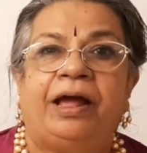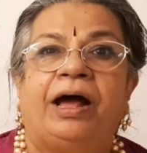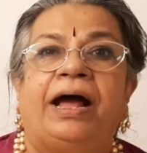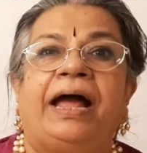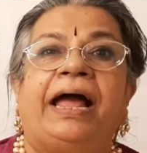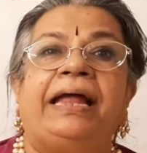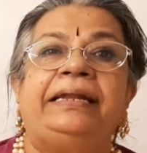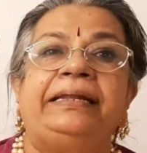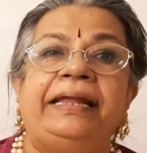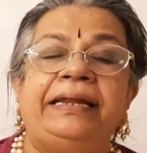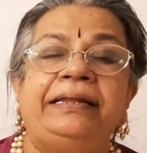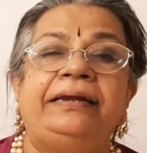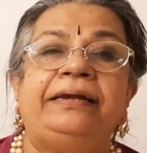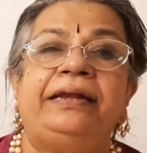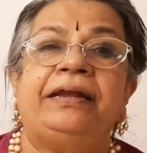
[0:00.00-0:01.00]
And
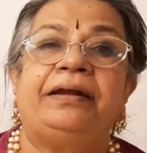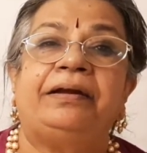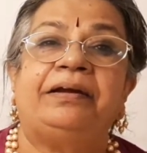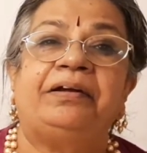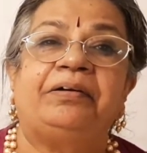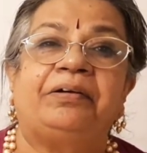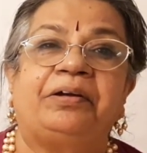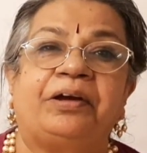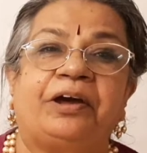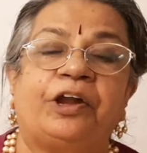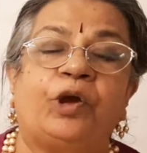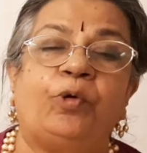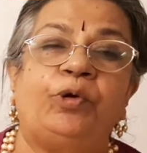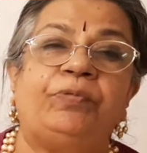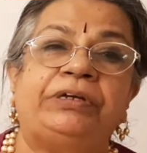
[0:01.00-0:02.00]
then the
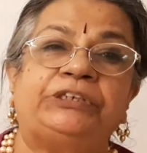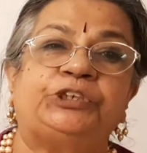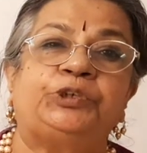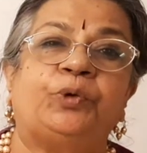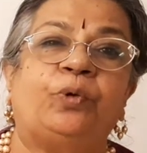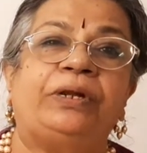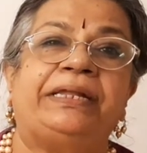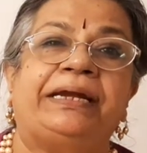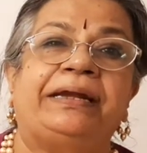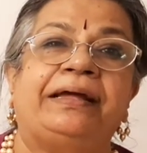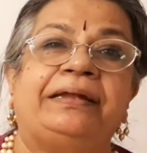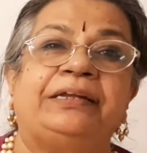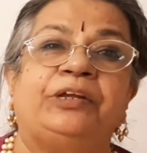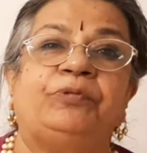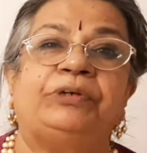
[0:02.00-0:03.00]
crowd was told that
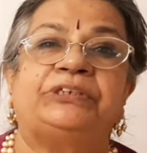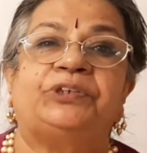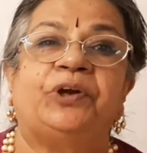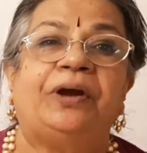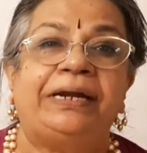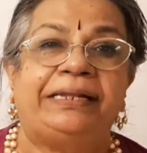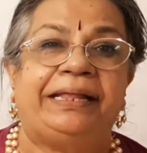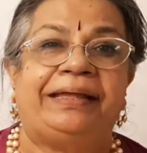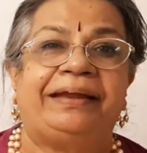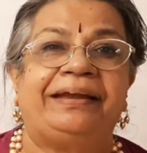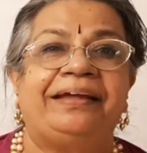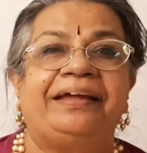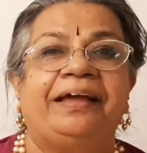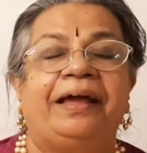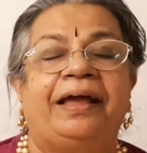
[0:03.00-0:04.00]
Gandhi was not there,
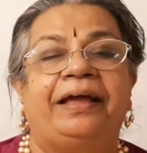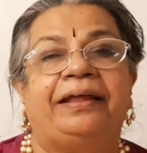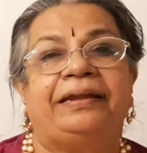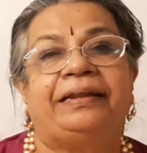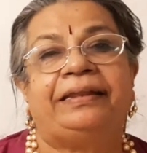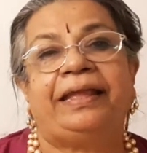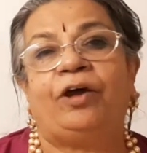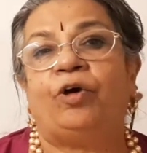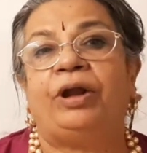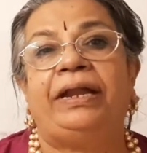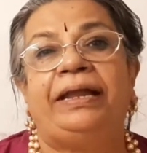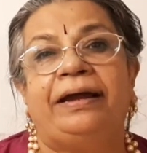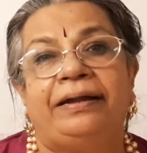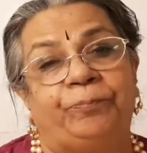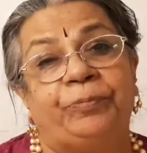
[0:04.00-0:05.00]
and they all
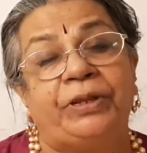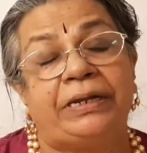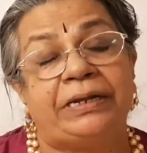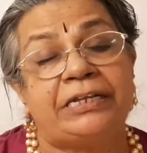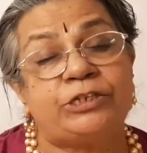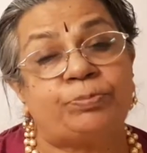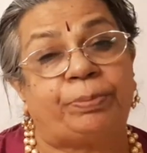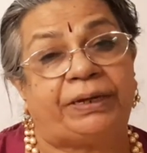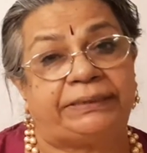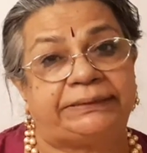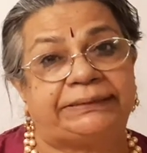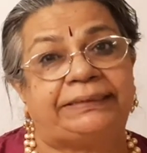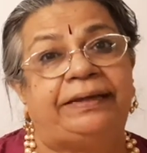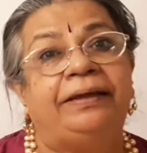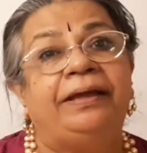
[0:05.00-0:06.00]
dispersed.